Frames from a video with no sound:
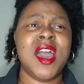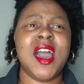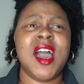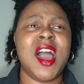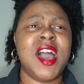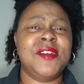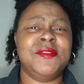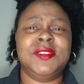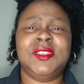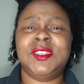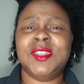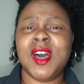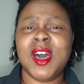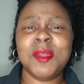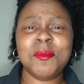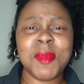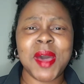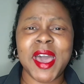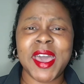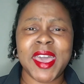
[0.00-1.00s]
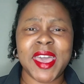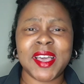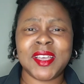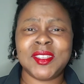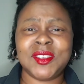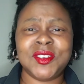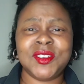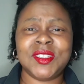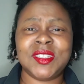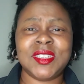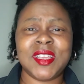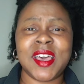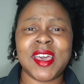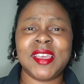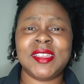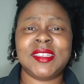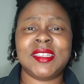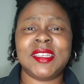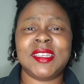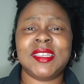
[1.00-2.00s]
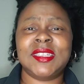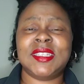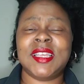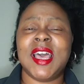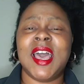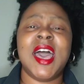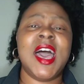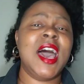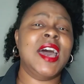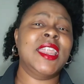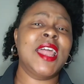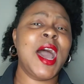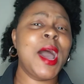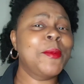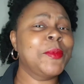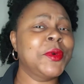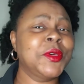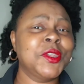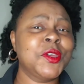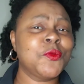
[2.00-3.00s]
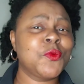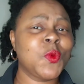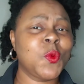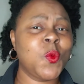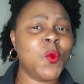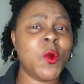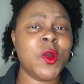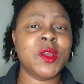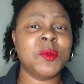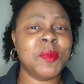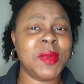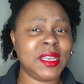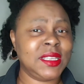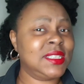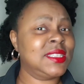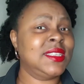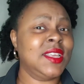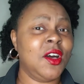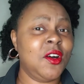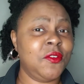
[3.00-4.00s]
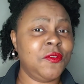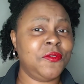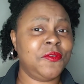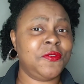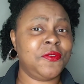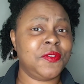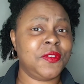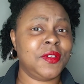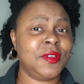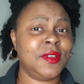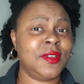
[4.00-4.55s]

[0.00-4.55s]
I've done my exercises, and I'm going to reward myself